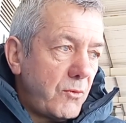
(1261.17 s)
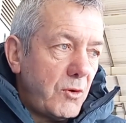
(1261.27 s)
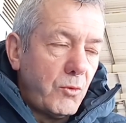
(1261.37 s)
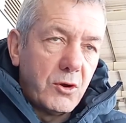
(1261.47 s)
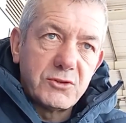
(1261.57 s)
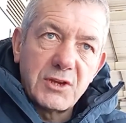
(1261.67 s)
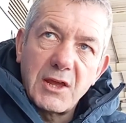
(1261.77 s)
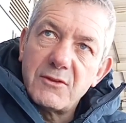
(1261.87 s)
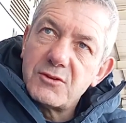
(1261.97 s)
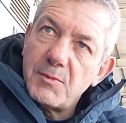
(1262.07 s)
we'll work
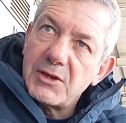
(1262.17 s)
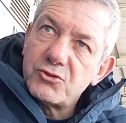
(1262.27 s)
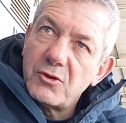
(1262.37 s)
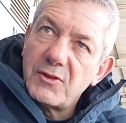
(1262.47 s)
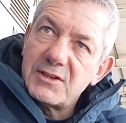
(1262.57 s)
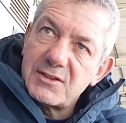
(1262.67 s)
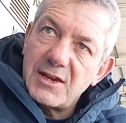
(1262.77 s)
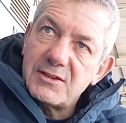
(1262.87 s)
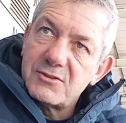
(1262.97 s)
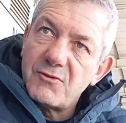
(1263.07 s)
together to make sure that he
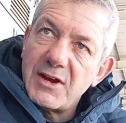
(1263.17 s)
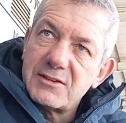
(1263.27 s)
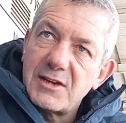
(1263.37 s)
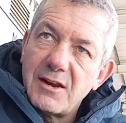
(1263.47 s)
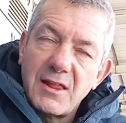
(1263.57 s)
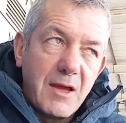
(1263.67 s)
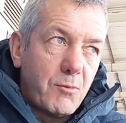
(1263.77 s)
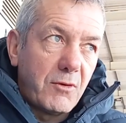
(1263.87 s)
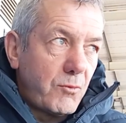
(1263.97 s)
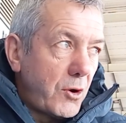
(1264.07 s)
stays the right side of the line.
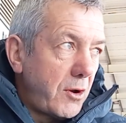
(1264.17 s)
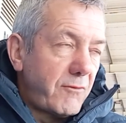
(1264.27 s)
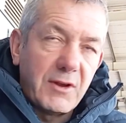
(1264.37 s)
But Warrington